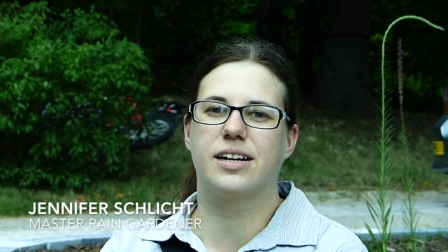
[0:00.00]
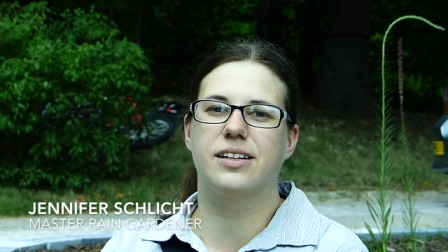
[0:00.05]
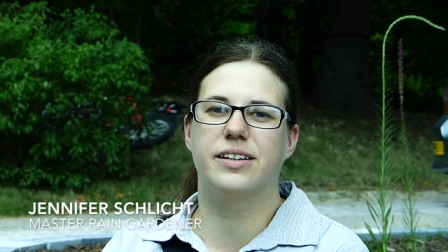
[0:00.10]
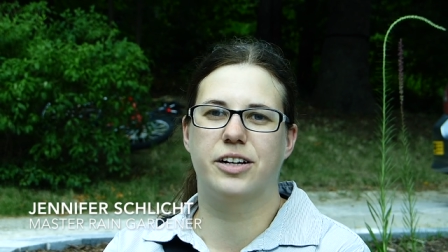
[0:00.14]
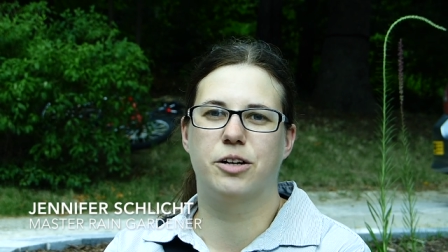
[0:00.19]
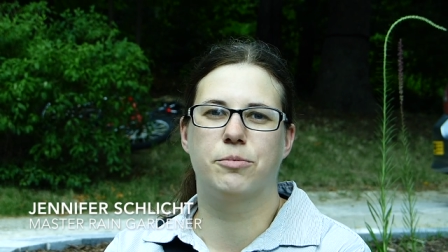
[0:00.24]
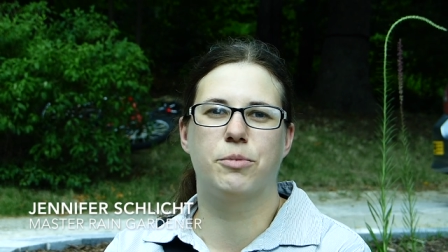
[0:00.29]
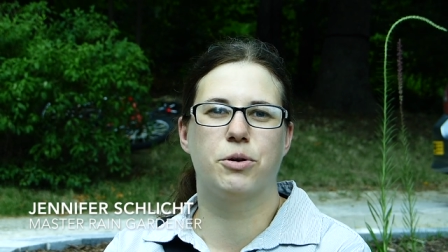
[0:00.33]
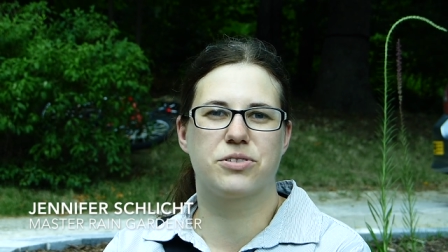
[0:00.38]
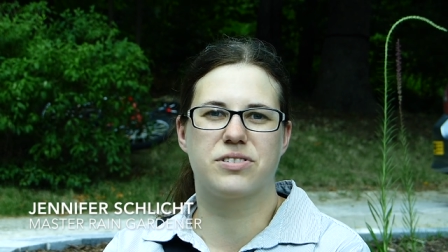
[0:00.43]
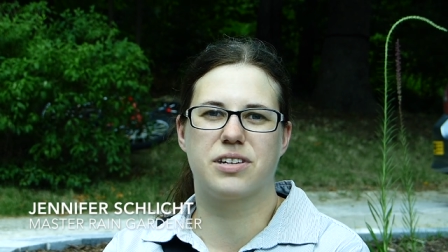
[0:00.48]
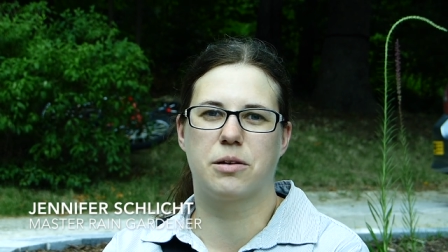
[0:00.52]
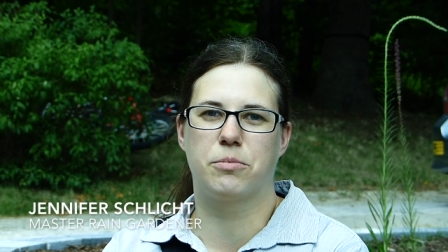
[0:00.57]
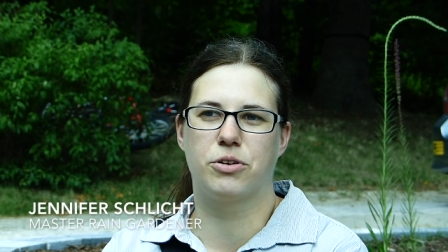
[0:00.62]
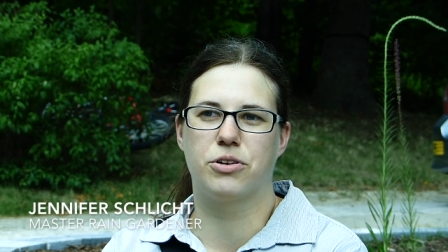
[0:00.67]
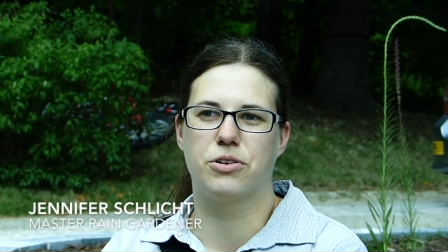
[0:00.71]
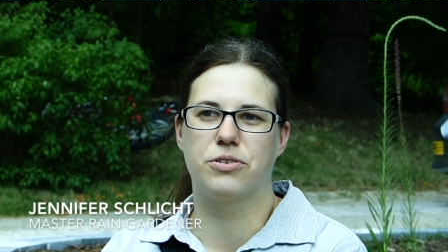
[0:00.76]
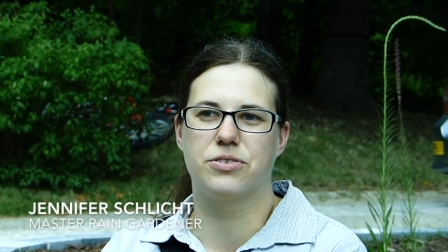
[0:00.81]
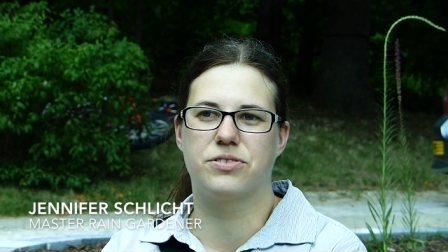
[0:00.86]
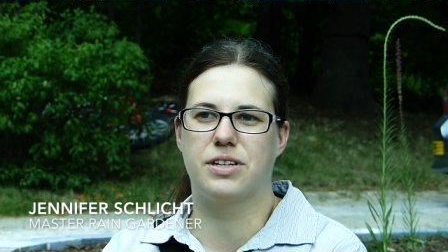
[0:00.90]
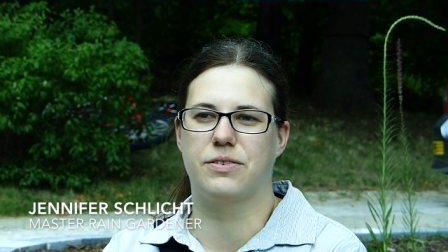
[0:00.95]
Clair most
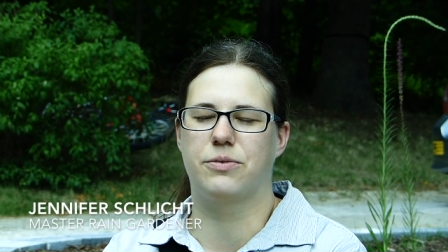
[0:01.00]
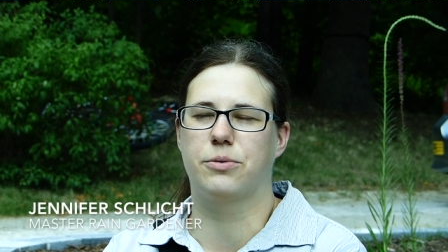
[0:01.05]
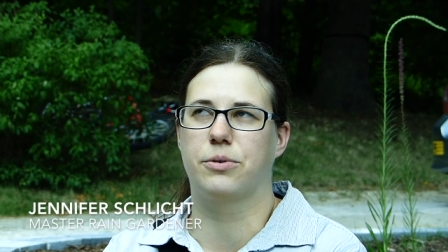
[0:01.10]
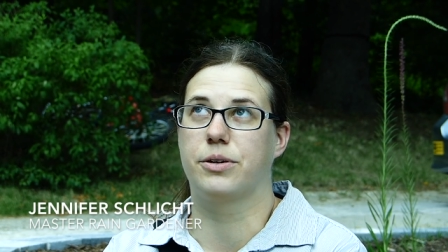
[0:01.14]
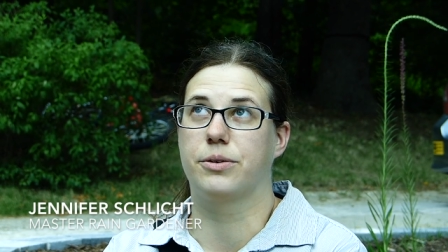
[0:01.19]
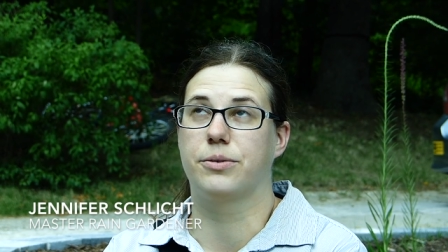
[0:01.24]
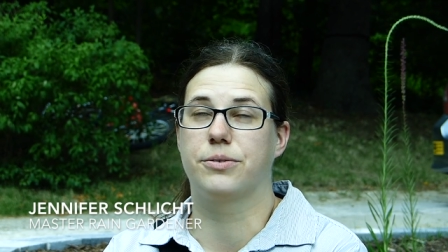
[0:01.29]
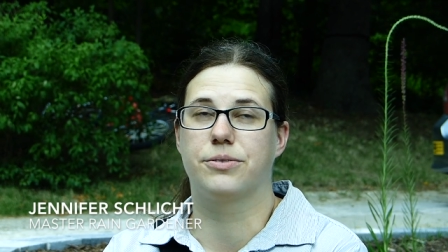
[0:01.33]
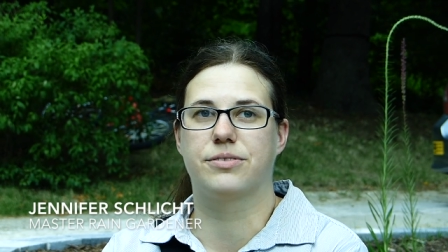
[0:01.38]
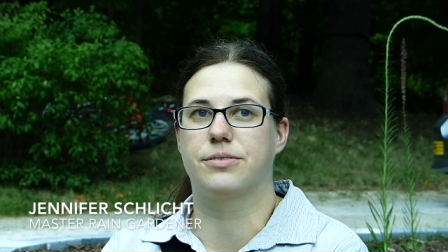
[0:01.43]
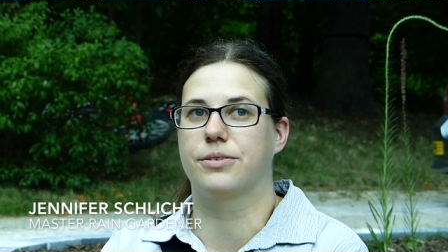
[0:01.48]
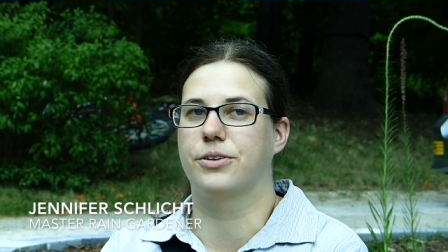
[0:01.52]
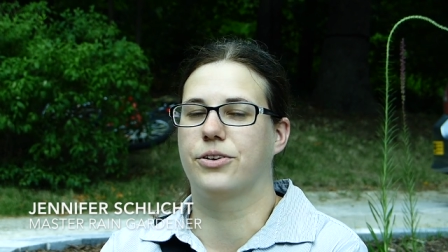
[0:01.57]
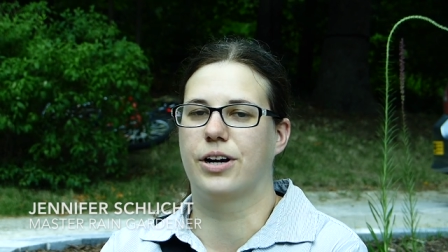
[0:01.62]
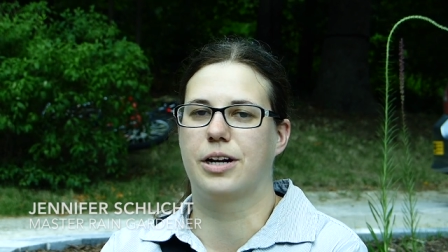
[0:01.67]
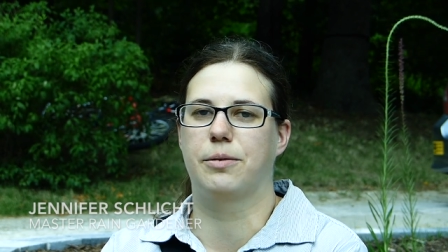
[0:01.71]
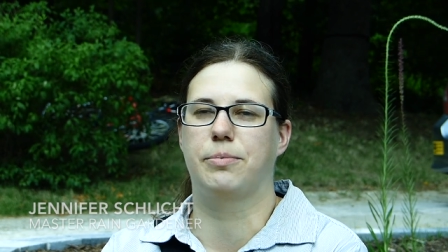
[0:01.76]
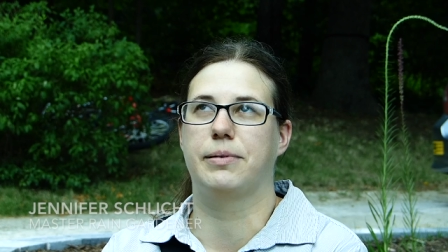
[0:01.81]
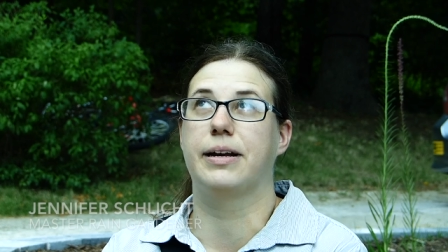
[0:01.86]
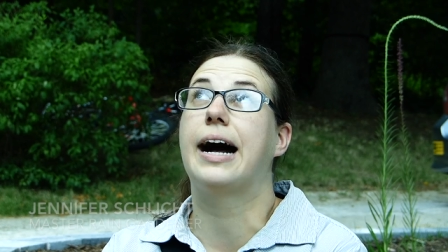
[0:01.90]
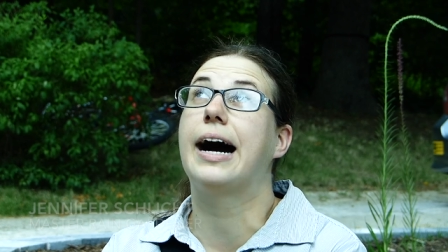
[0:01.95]
summers, even though it was
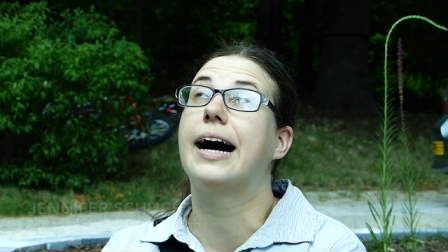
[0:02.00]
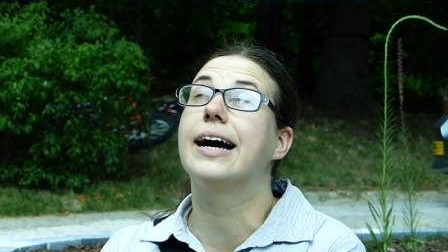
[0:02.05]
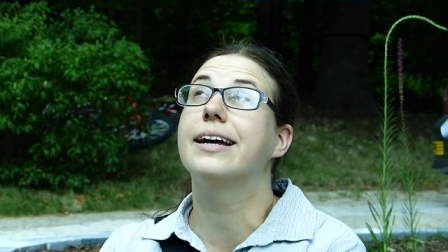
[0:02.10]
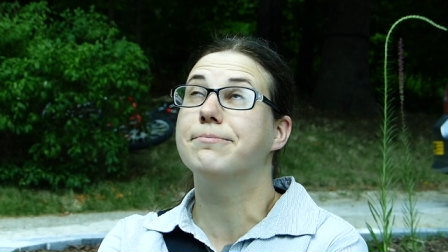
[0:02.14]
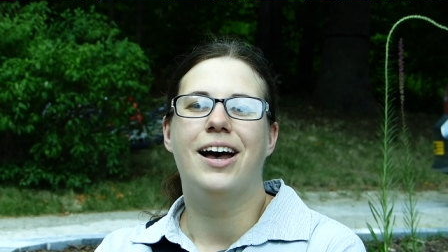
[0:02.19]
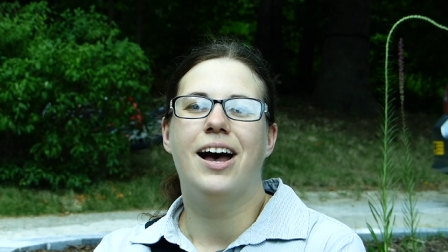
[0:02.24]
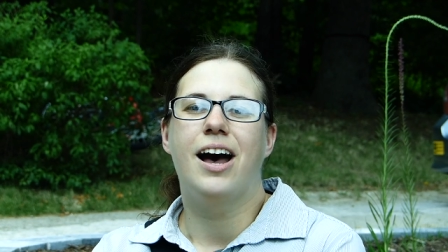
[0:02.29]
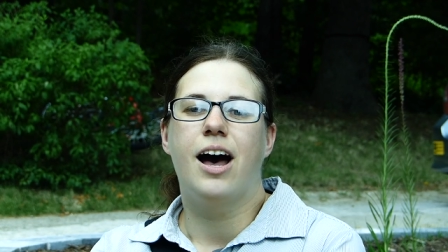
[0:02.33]
incredibly hot.